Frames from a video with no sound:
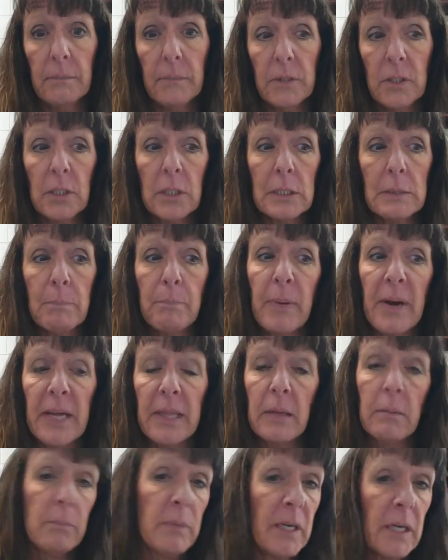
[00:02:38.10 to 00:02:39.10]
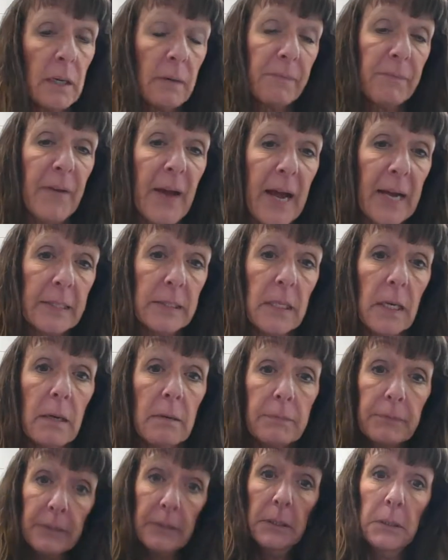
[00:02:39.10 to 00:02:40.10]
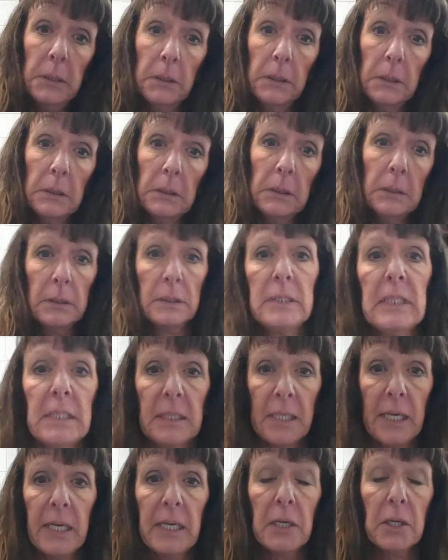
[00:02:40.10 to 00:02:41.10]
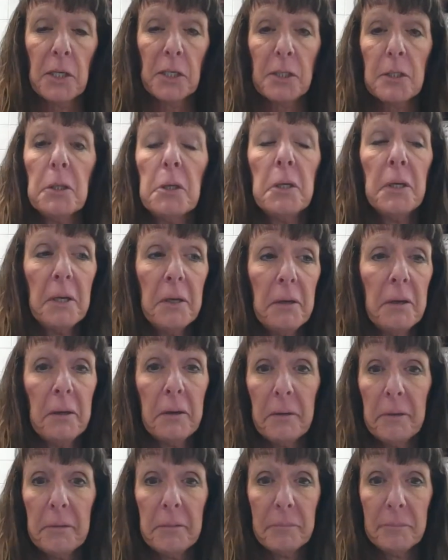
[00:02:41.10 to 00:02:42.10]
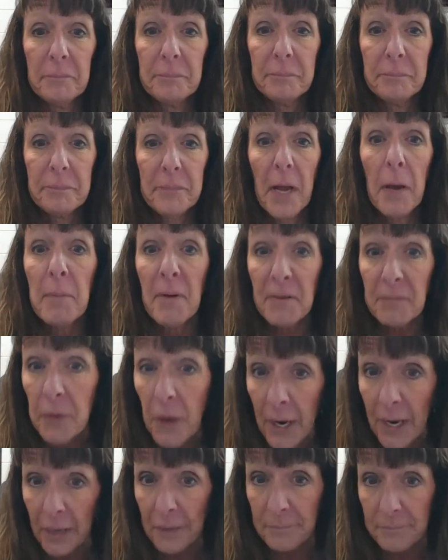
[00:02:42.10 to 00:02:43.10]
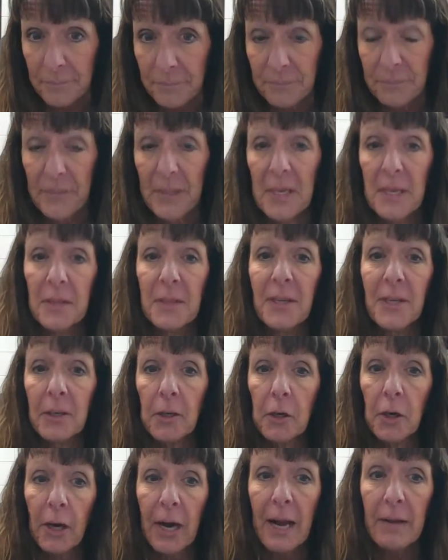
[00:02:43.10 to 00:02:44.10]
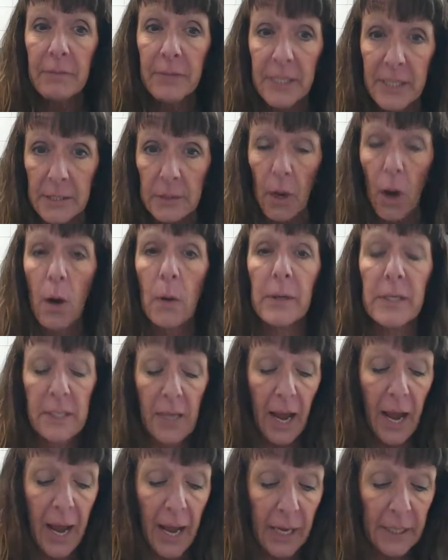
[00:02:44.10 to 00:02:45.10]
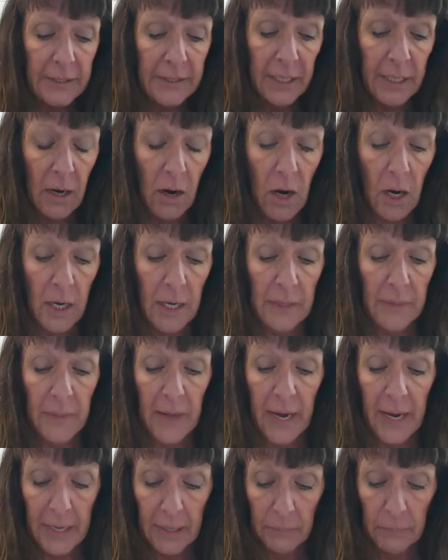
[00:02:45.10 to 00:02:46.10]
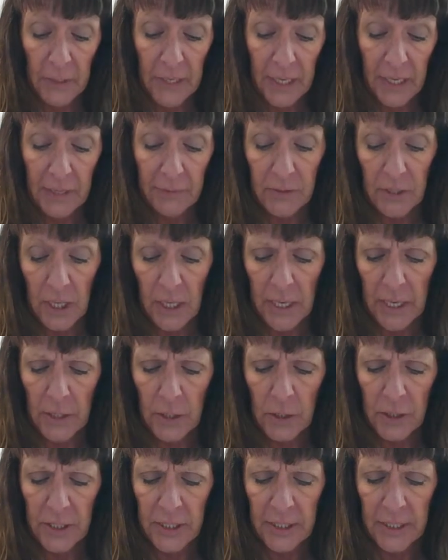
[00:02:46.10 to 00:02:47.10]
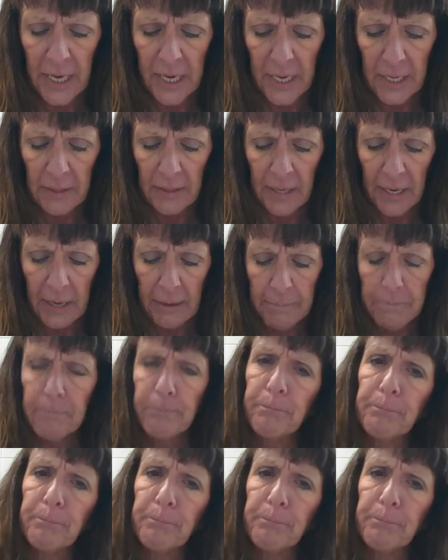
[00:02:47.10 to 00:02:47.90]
just by the mere fact of that they are above ground. Their gravity is always acting on that, and we have to understand that